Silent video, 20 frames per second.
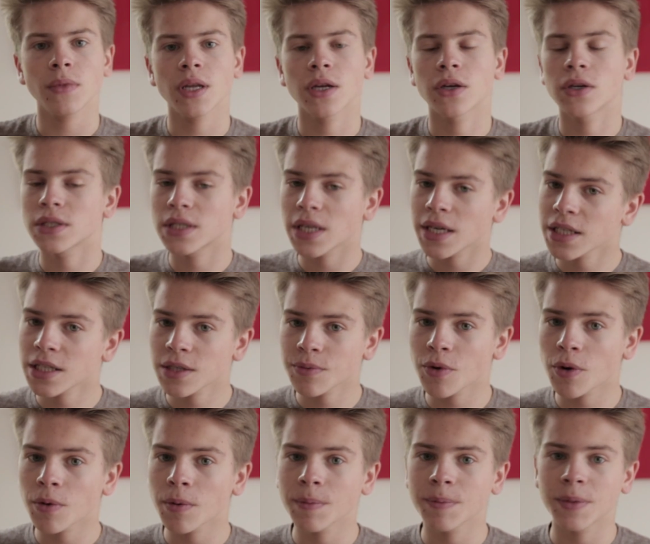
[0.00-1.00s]
Because that is a
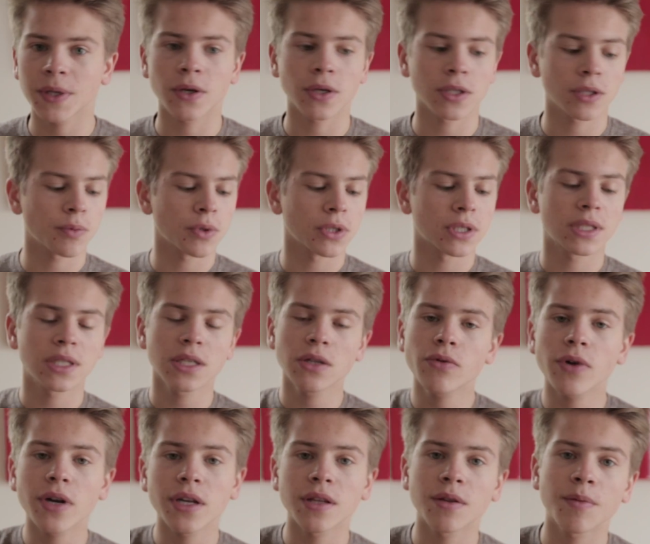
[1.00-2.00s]
problem because it will still
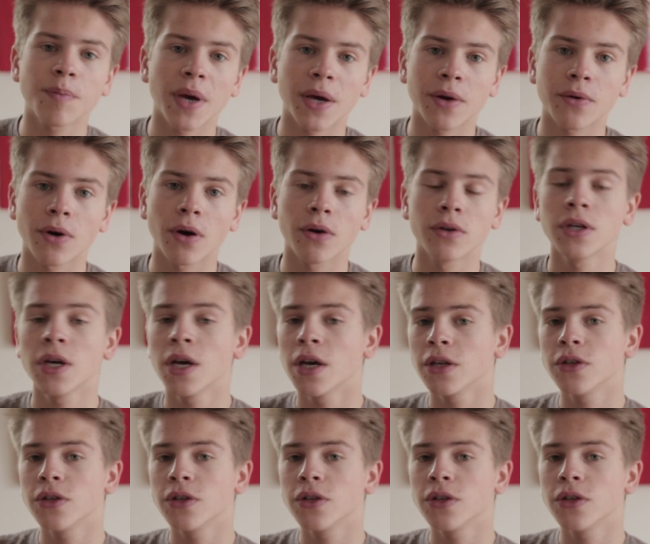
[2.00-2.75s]
run in the background,